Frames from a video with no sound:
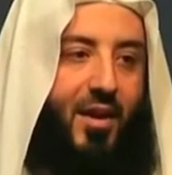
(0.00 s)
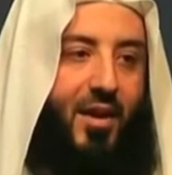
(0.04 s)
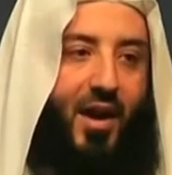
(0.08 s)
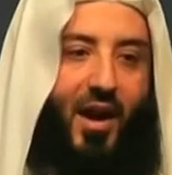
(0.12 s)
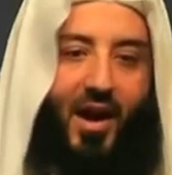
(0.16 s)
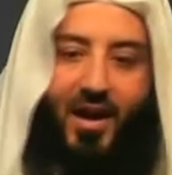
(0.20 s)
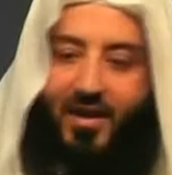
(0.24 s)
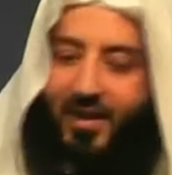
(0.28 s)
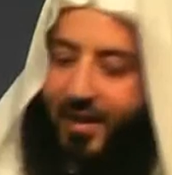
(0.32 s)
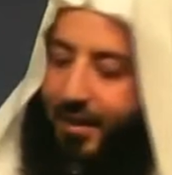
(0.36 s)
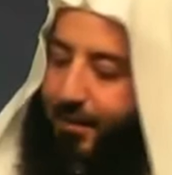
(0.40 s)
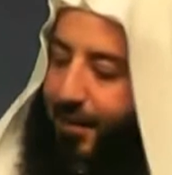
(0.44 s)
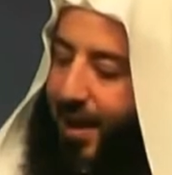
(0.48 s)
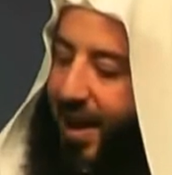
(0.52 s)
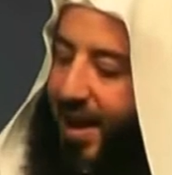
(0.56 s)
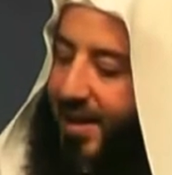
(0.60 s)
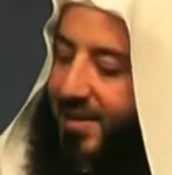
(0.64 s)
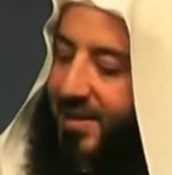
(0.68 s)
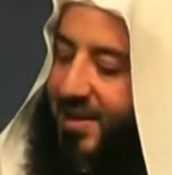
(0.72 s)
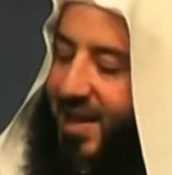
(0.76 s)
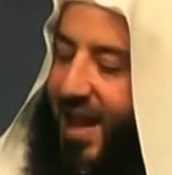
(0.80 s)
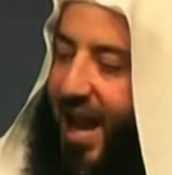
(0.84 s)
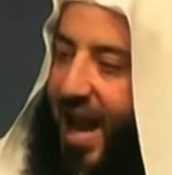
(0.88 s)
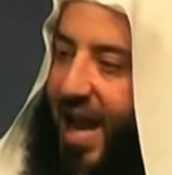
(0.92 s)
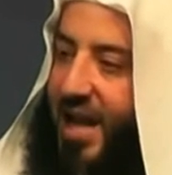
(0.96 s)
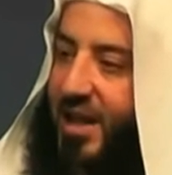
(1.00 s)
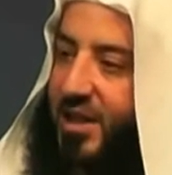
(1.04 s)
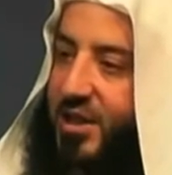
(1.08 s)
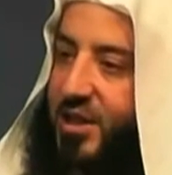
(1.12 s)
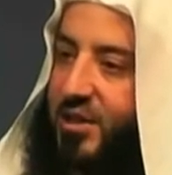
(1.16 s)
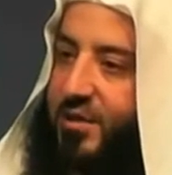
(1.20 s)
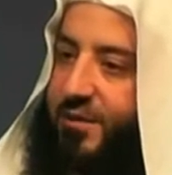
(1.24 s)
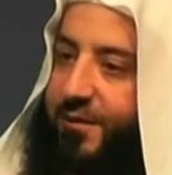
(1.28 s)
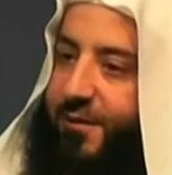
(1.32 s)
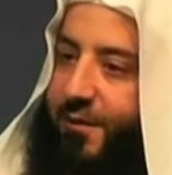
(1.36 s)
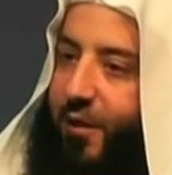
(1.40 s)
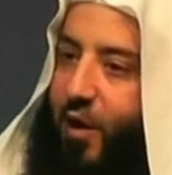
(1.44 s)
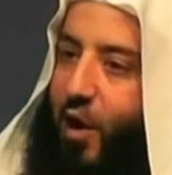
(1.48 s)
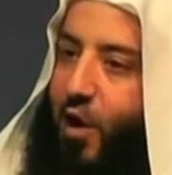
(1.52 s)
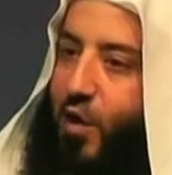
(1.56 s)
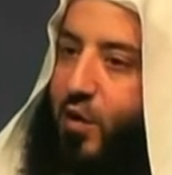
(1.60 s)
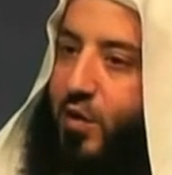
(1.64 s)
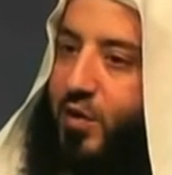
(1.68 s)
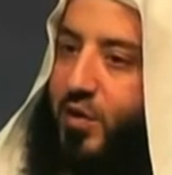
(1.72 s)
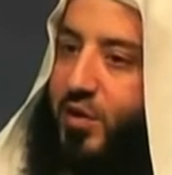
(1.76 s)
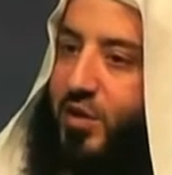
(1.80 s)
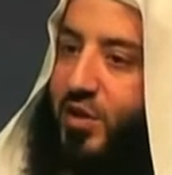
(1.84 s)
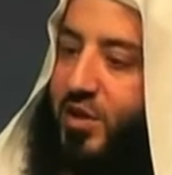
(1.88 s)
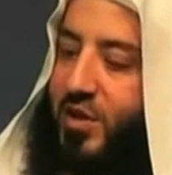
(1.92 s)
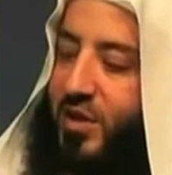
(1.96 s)
And the man's hands
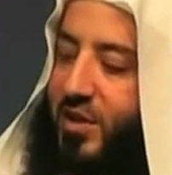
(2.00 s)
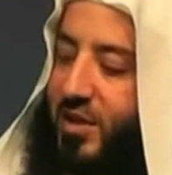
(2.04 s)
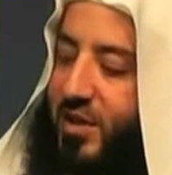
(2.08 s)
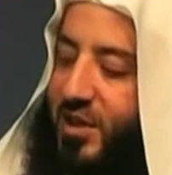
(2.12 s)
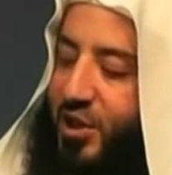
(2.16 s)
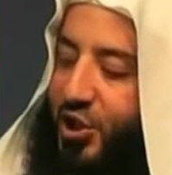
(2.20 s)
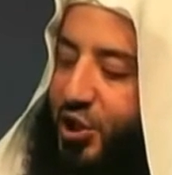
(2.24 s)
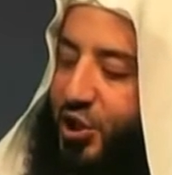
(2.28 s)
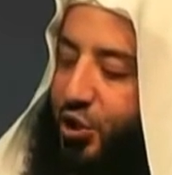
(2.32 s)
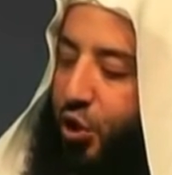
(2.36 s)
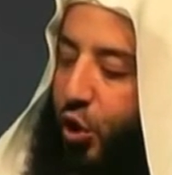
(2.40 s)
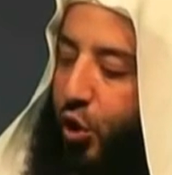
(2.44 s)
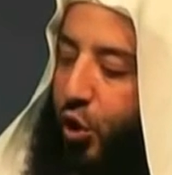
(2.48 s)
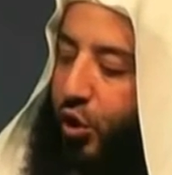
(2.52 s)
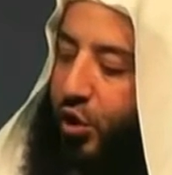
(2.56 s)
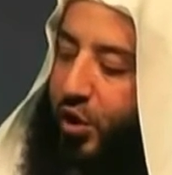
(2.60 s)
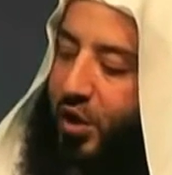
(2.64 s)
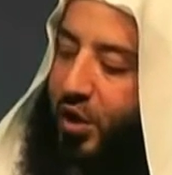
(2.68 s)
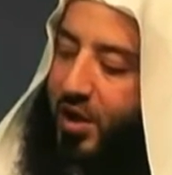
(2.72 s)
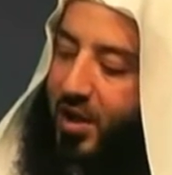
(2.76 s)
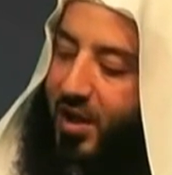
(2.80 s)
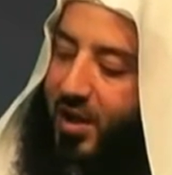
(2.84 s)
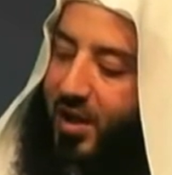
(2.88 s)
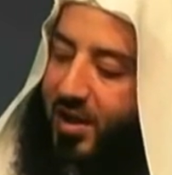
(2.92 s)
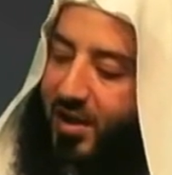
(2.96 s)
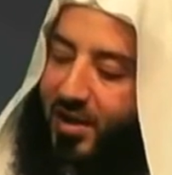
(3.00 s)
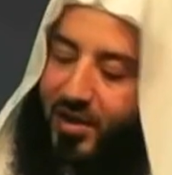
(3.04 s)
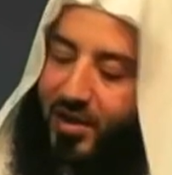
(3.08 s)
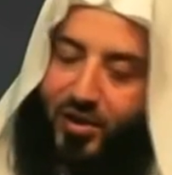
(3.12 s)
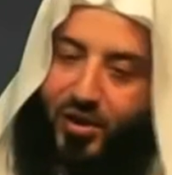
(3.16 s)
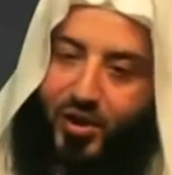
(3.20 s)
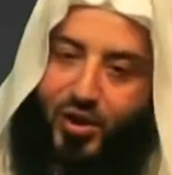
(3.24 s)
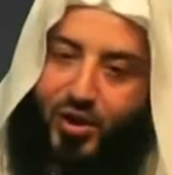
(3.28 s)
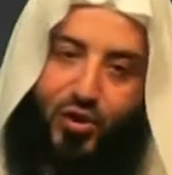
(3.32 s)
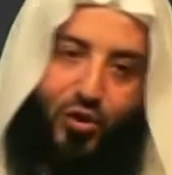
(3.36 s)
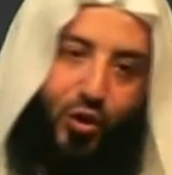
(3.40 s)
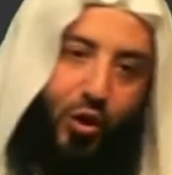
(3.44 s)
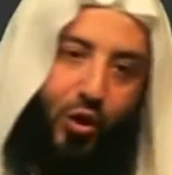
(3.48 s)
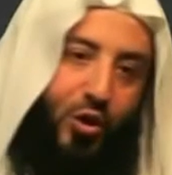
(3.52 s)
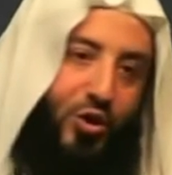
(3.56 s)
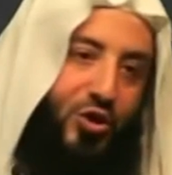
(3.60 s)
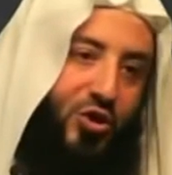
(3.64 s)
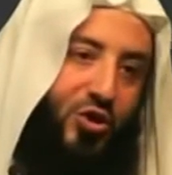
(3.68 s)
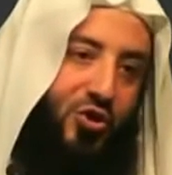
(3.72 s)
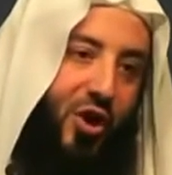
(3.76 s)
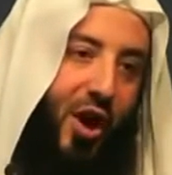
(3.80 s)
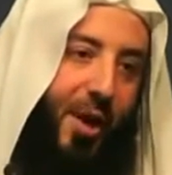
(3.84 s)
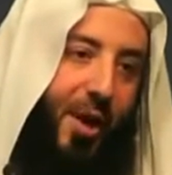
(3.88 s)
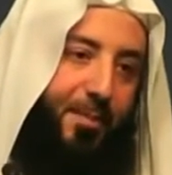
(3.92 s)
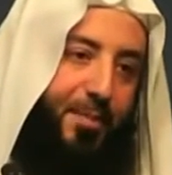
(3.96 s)
froze, shook, the
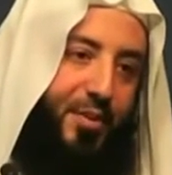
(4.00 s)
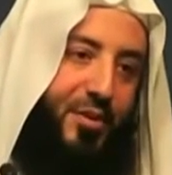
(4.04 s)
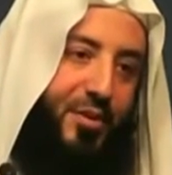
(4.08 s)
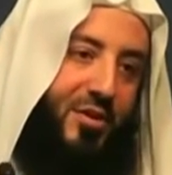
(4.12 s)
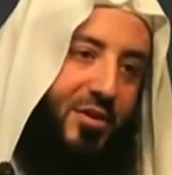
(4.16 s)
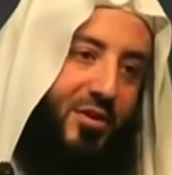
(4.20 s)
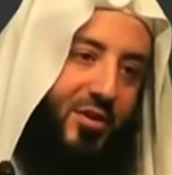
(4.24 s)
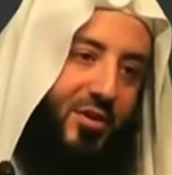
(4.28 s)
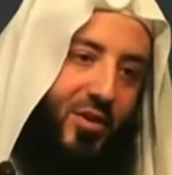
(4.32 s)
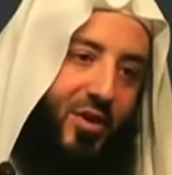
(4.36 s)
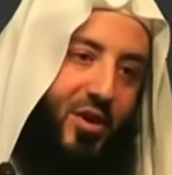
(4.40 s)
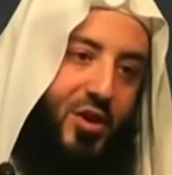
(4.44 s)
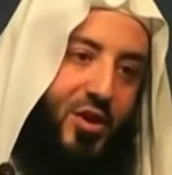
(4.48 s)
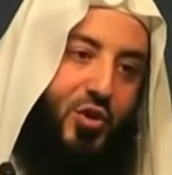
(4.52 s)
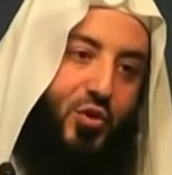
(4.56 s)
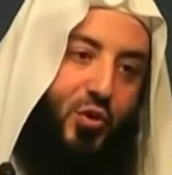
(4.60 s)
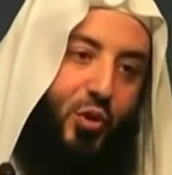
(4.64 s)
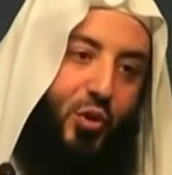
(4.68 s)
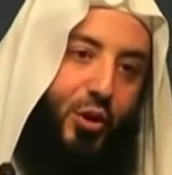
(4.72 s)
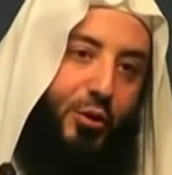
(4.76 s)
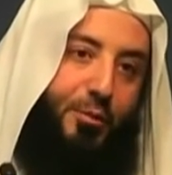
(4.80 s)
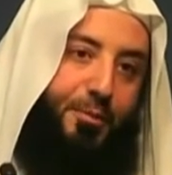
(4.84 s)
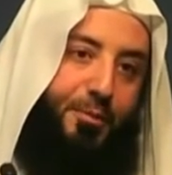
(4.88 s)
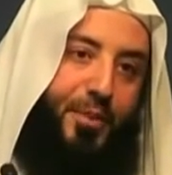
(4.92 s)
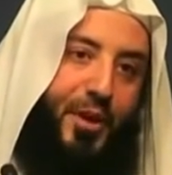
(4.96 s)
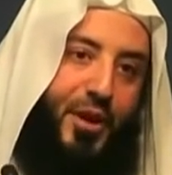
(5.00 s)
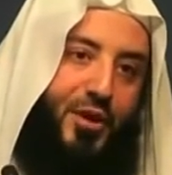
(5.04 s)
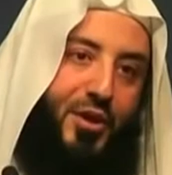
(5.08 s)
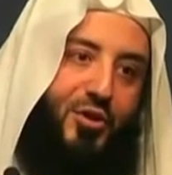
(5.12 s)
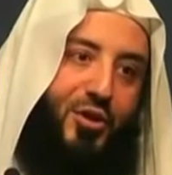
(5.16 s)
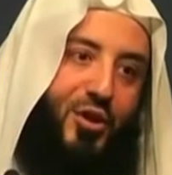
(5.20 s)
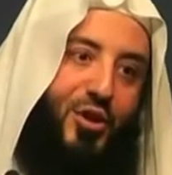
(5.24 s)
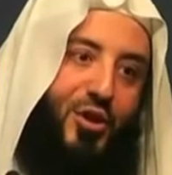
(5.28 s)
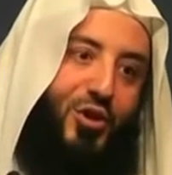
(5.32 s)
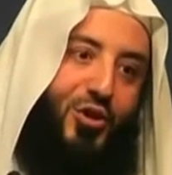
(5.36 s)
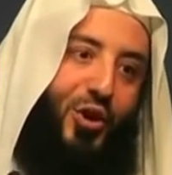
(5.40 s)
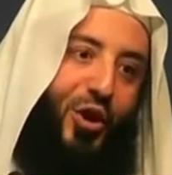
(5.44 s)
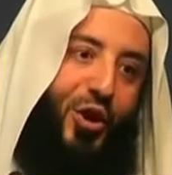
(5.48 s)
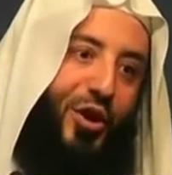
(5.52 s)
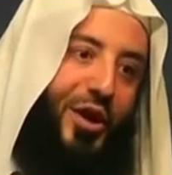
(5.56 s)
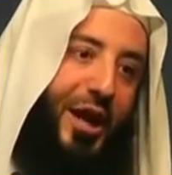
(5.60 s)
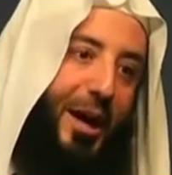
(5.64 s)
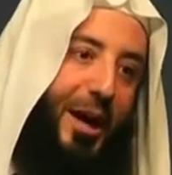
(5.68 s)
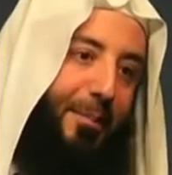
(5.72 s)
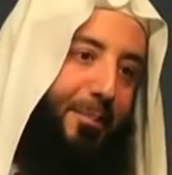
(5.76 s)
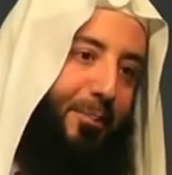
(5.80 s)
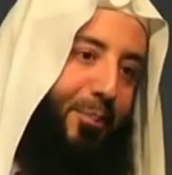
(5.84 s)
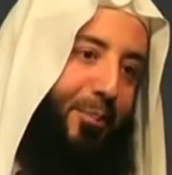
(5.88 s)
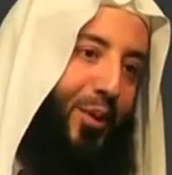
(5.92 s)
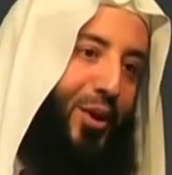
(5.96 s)
sword dropped. The Rasul picked the sword
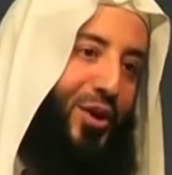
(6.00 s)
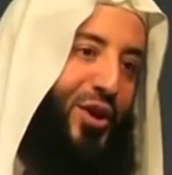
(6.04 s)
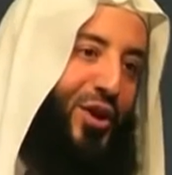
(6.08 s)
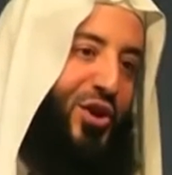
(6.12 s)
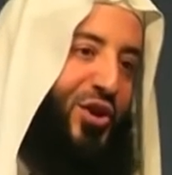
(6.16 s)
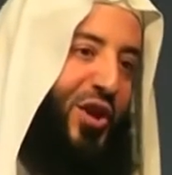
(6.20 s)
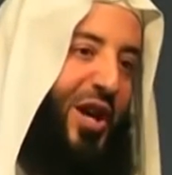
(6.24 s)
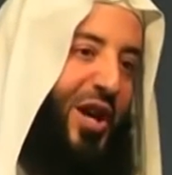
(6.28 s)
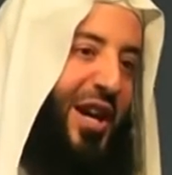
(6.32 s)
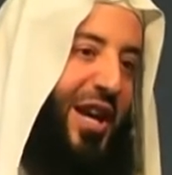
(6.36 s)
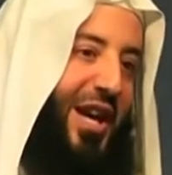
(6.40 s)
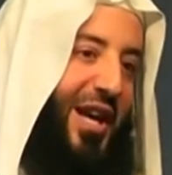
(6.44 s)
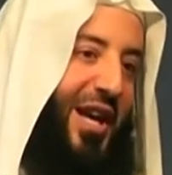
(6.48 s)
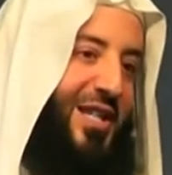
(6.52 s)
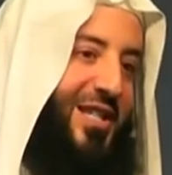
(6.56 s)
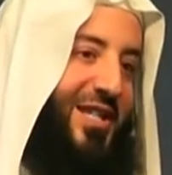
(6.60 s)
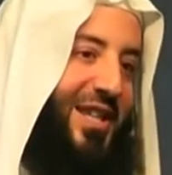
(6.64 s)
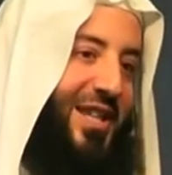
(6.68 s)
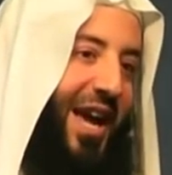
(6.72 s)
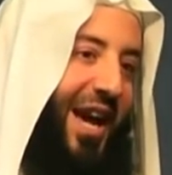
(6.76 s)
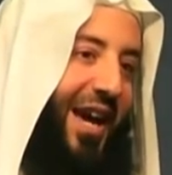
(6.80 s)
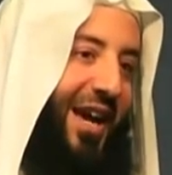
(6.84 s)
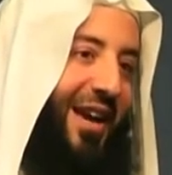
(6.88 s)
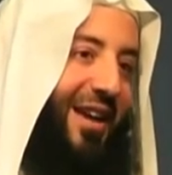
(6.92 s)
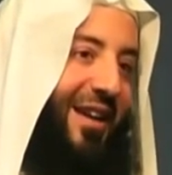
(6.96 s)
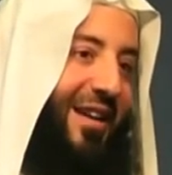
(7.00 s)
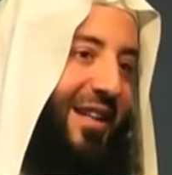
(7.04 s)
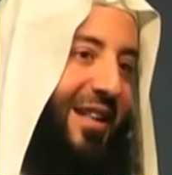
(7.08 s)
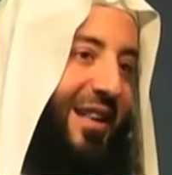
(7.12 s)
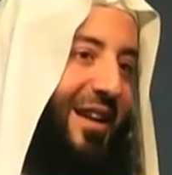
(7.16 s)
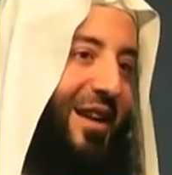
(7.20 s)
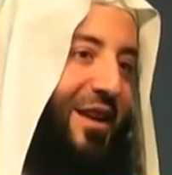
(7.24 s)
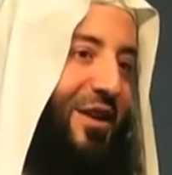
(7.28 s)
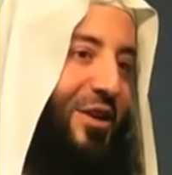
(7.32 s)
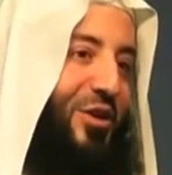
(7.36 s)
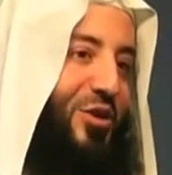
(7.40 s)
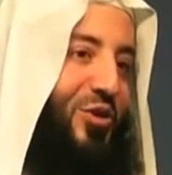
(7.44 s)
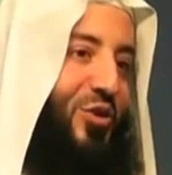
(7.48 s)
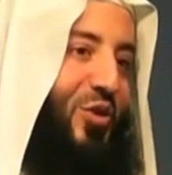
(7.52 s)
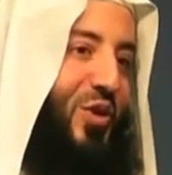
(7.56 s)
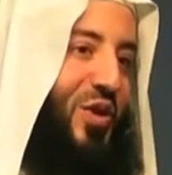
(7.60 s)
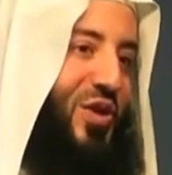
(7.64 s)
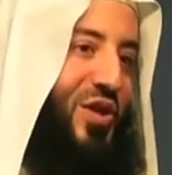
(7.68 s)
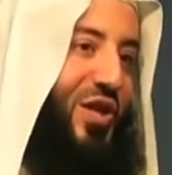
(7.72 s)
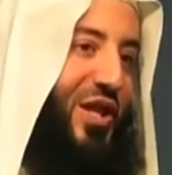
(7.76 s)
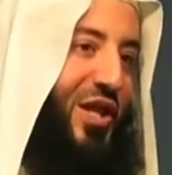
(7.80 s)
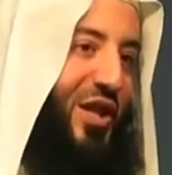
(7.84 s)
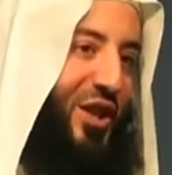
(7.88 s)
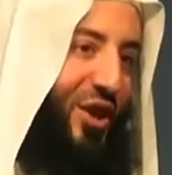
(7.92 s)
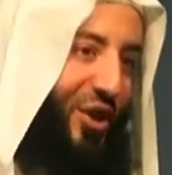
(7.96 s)
up, put it on his neck to
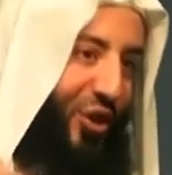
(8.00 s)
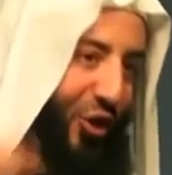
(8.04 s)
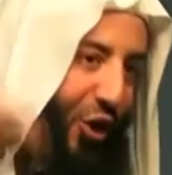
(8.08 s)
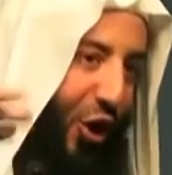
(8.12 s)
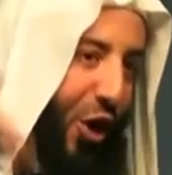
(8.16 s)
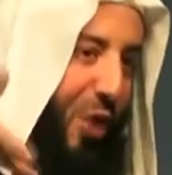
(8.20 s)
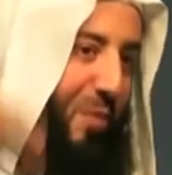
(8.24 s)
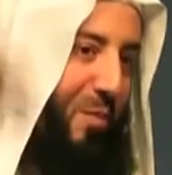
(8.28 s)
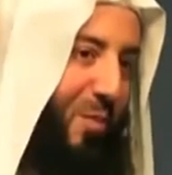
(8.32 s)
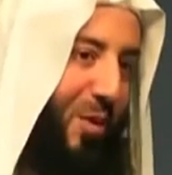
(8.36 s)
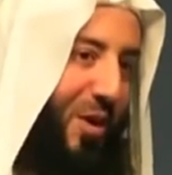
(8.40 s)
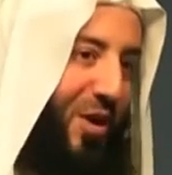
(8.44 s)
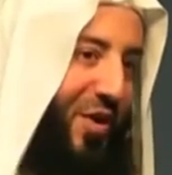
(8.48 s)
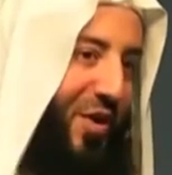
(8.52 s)
see the normal